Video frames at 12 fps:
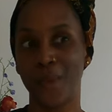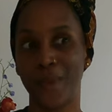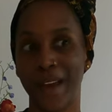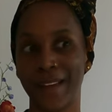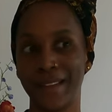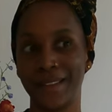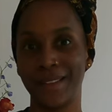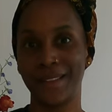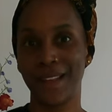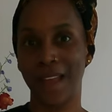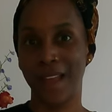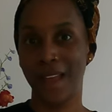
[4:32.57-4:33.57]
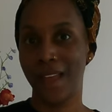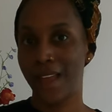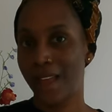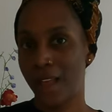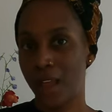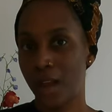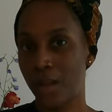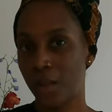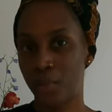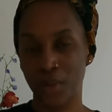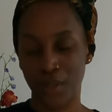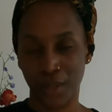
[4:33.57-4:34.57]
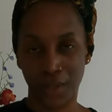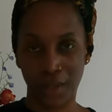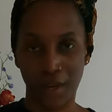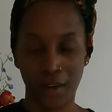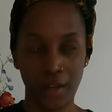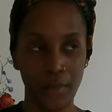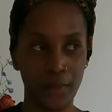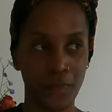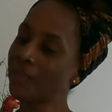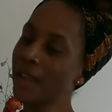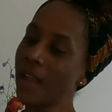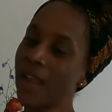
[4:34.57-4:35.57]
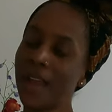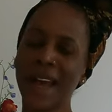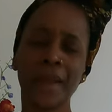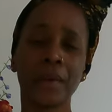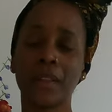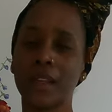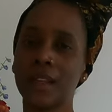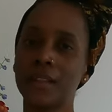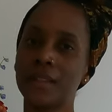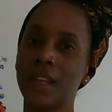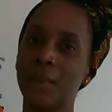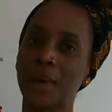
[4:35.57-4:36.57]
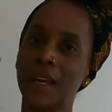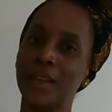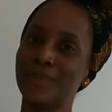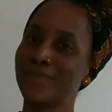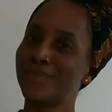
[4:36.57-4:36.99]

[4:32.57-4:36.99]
wax the Brazilian area. I don't think it's TMI.